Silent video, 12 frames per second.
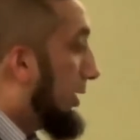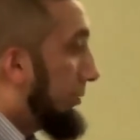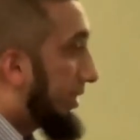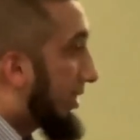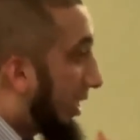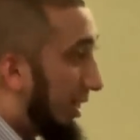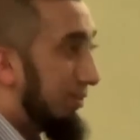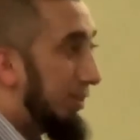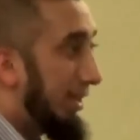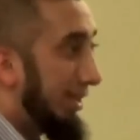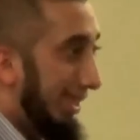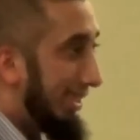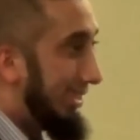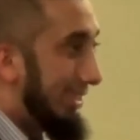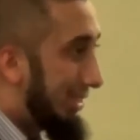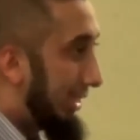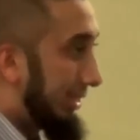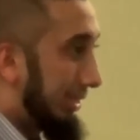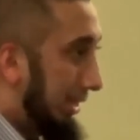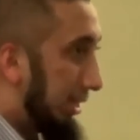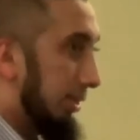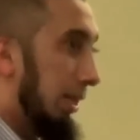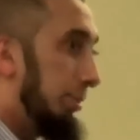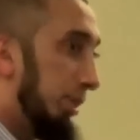But covering isn't just the
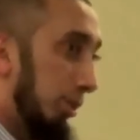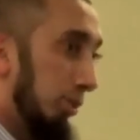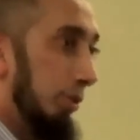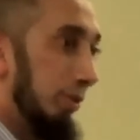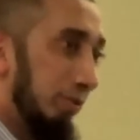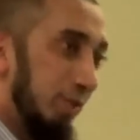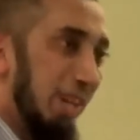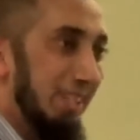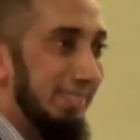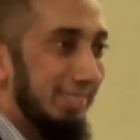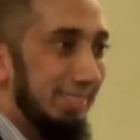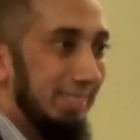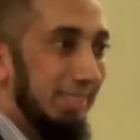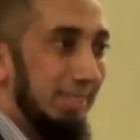Islamic code of dress.